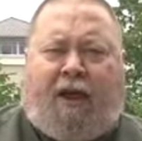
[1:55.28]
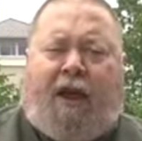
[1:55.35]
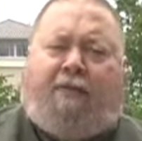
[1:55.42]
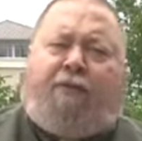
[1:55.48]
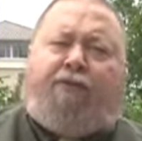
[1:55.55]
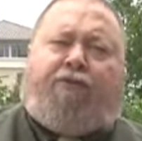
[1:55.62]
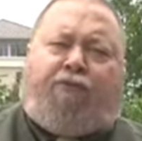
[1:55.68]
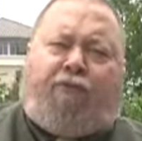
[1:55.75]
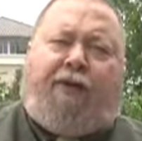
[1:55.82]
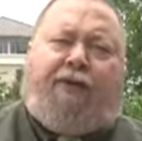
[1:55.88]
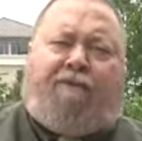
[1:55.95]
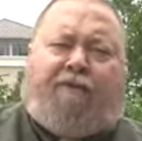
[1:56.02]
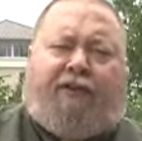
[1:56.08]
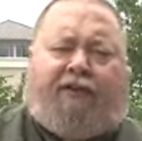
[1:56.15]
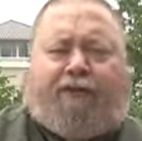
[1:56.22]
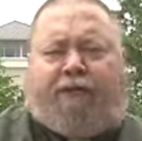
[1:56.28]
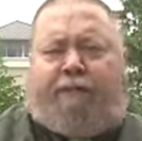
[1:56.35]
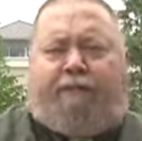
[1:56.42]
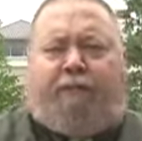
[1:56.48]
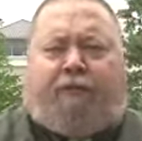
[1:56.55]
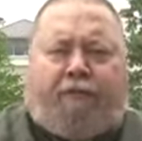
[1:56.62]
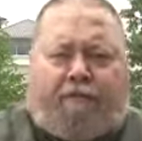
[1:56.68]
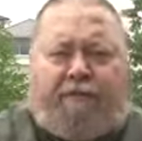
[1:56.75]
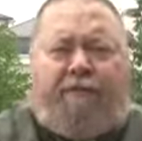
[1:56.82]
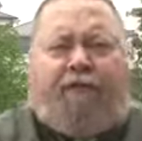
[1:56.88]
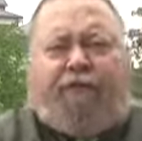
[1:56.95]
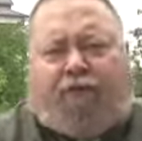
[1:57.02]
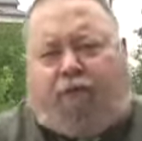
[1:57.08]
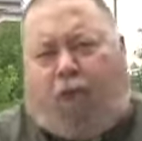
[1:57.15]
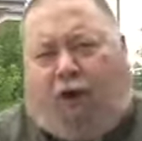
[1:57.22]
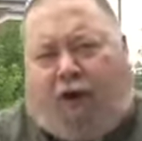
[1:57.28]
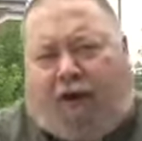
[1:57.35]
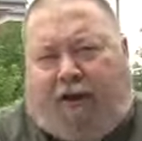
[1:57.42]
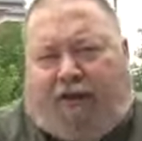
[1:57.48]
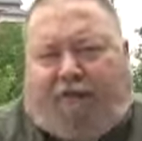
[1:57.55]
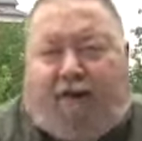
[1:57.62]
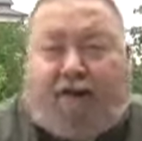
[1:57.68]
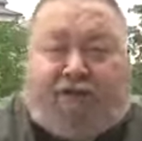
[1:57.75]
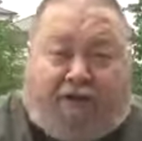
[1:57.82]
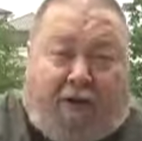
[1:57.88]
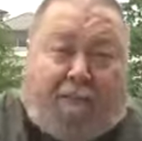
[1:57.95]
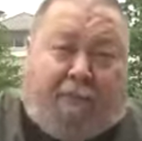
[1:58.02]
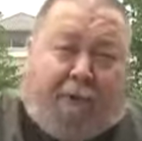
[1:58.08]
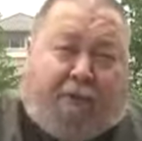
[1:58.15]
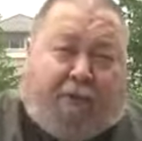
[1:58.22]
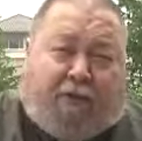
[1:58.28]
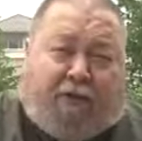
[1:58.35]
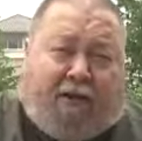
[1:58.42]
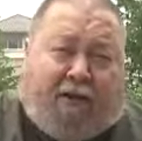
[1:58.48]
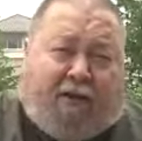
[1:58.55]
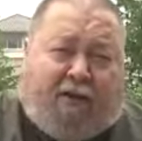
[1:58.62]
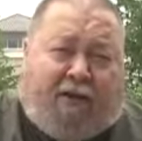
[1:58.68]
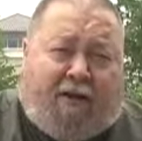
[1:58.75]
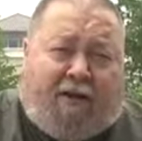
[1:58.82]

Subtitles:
And there's three of these. The first one is there are some people who think